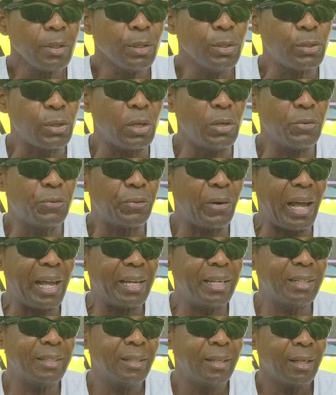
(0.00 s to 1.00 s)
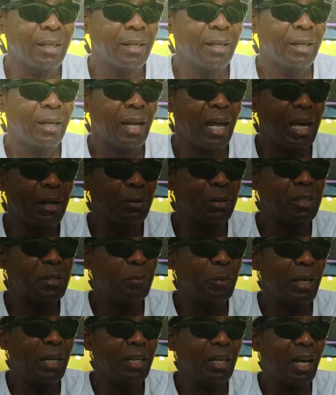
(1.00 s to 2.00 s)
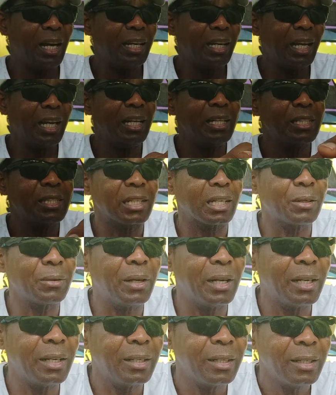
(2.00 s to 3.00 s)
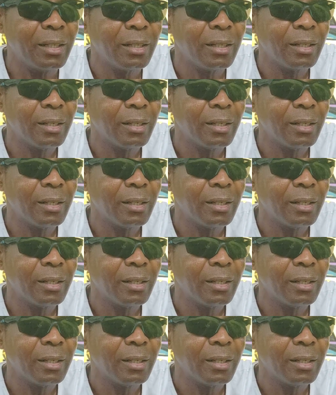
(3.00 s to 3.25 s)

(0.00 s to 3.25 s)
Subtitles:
So you find I was being an integral